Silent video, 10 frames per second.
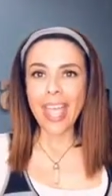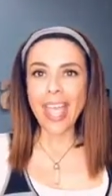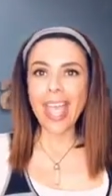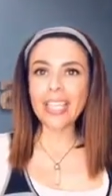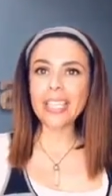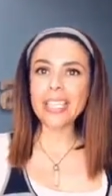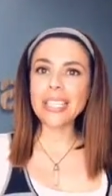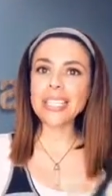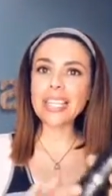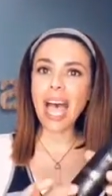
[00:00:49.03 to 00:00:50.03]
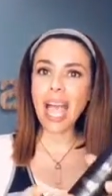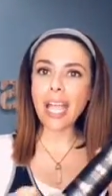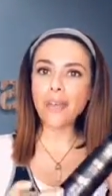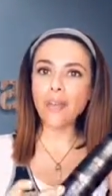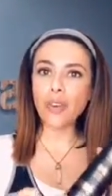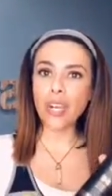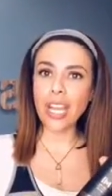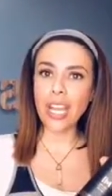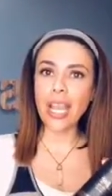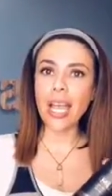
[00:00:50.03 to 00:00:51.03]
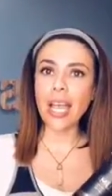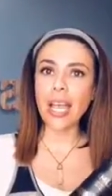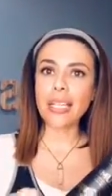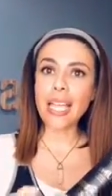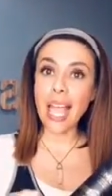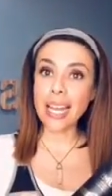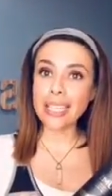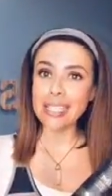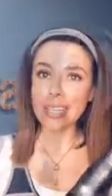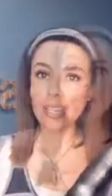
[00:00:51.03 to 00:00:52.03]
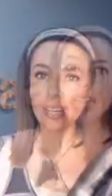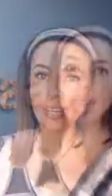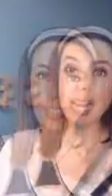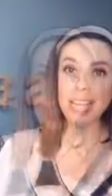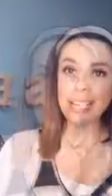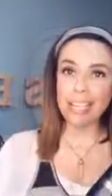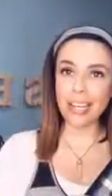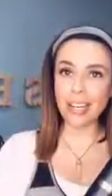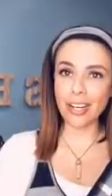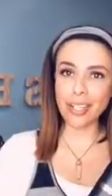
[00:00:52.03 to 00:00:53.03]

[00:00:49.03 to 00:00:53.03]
And this is a dye-free tan extender.